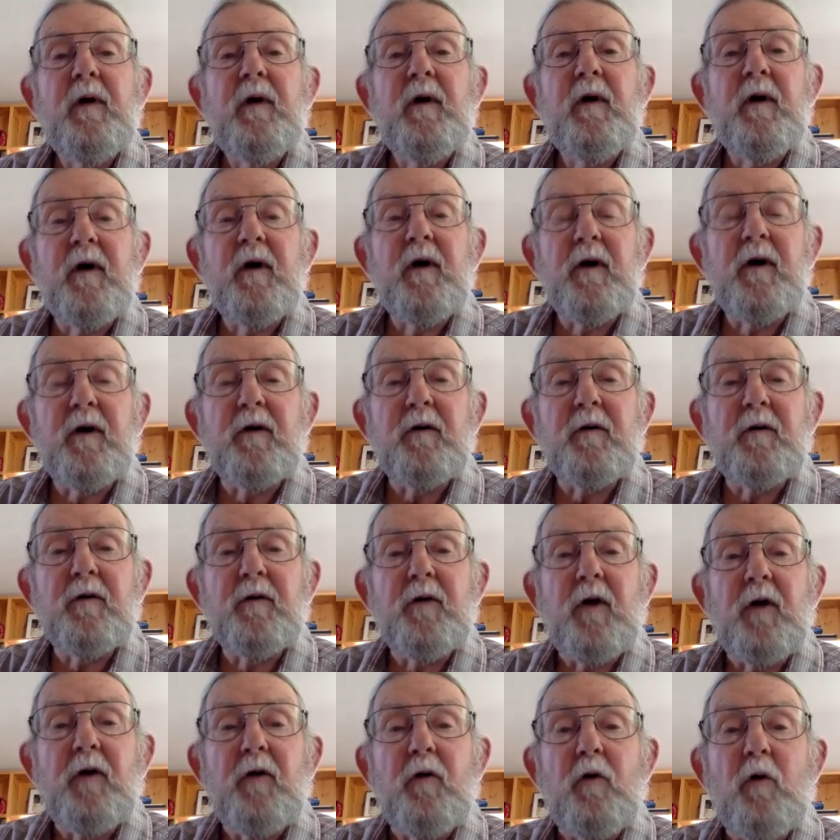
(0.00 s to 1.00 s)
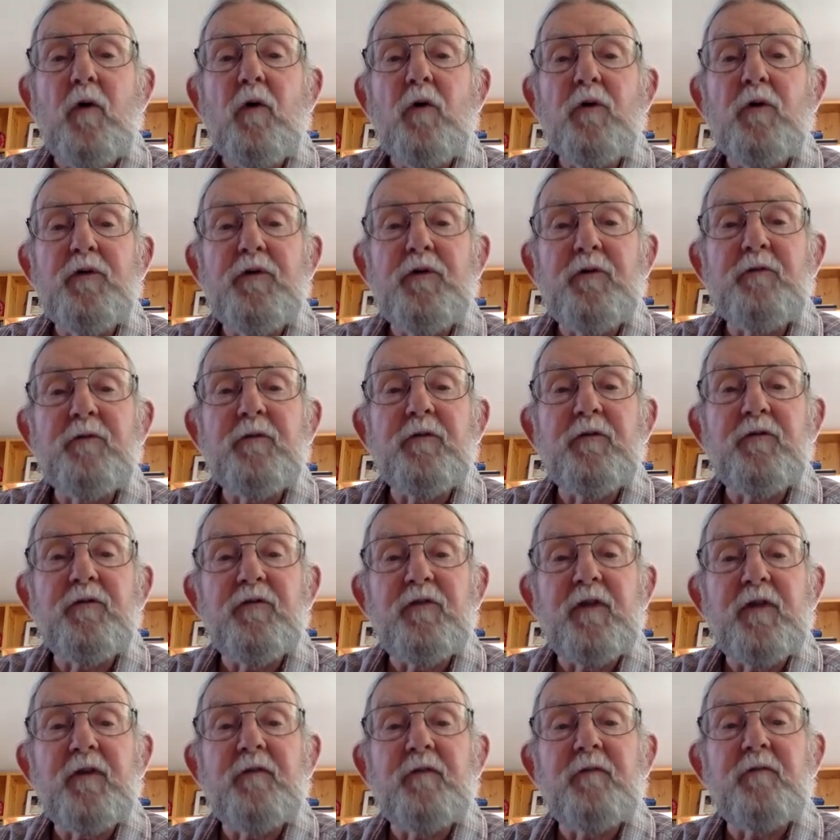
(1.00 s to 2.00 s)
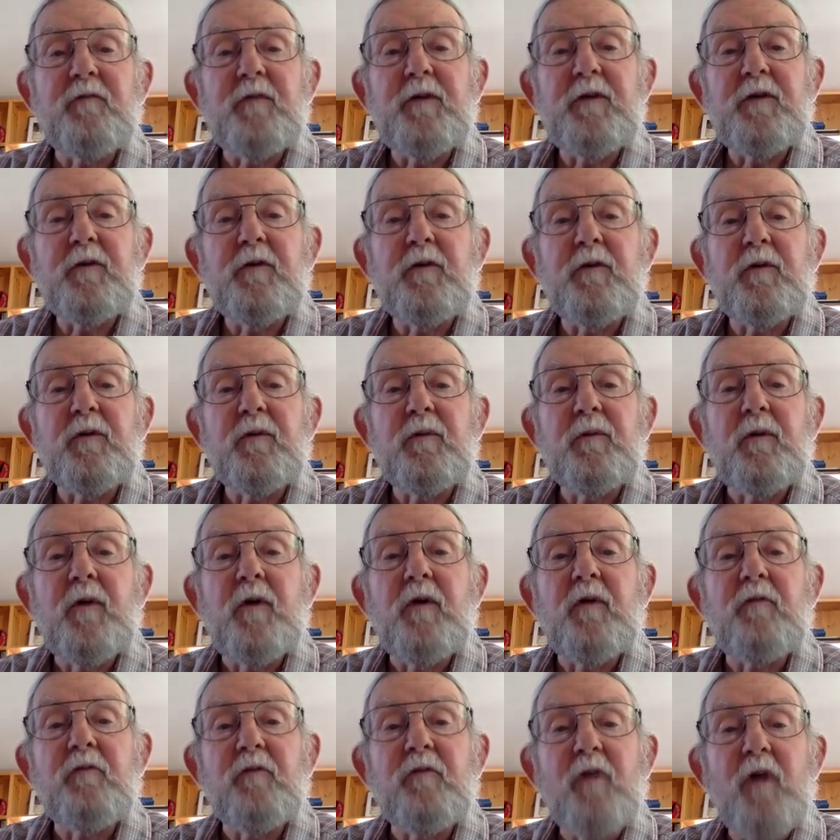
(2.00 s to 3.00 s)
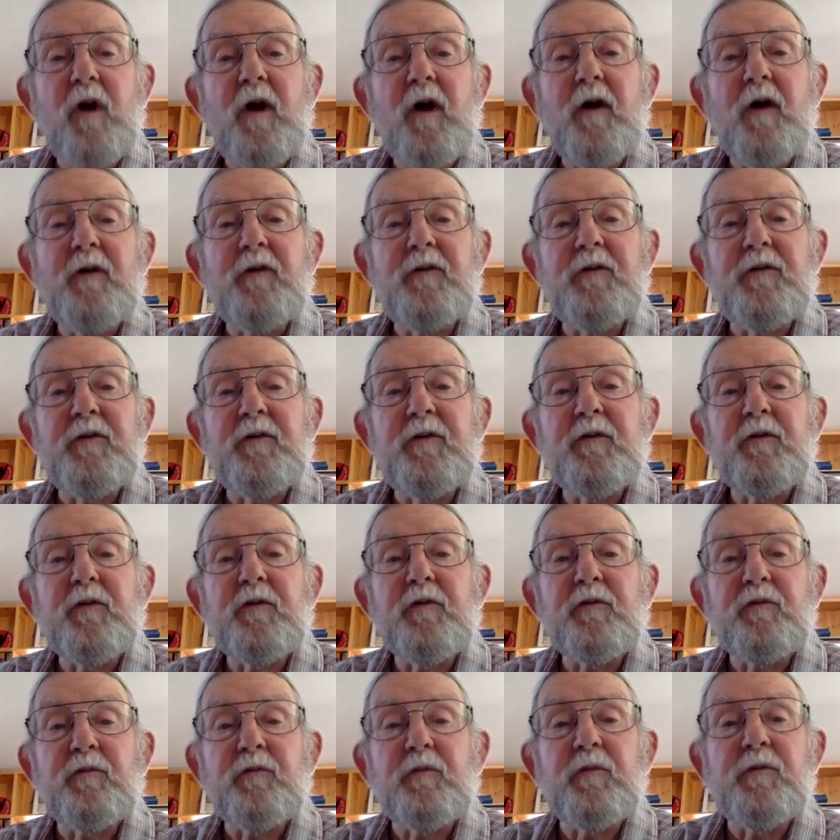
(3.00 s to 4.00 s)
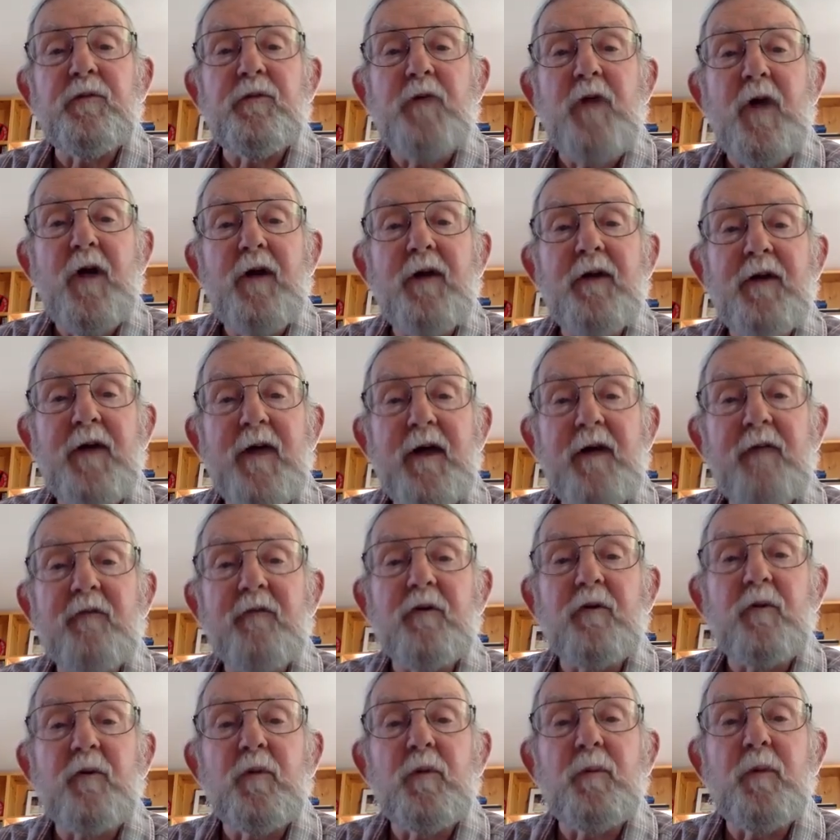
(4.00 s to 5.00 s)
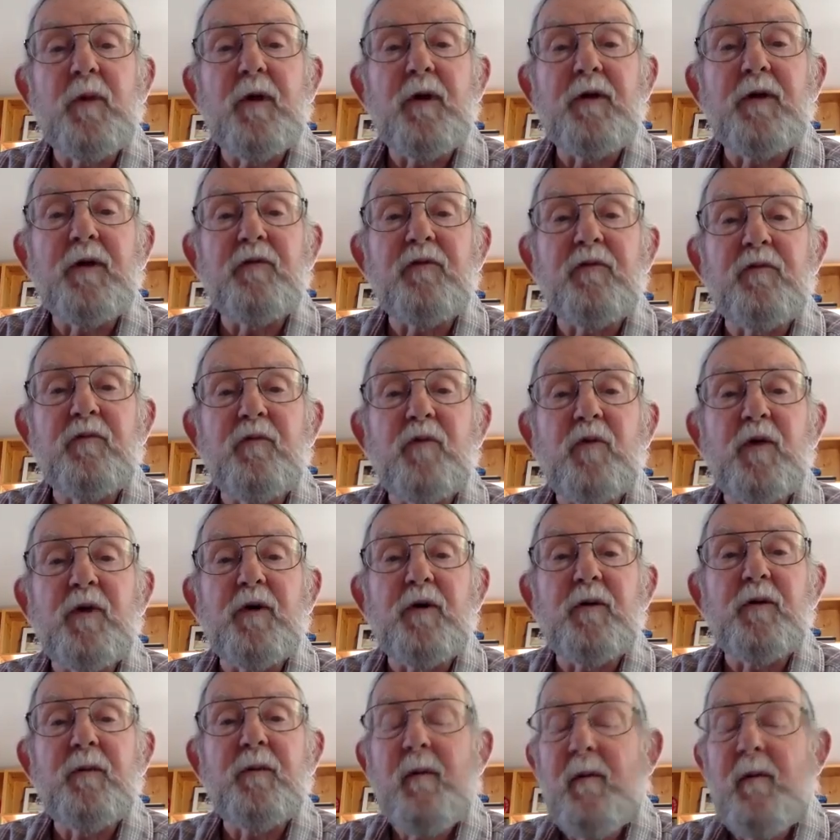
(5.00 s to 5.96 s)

A whole different set of law deals with non-navigable bodies of water.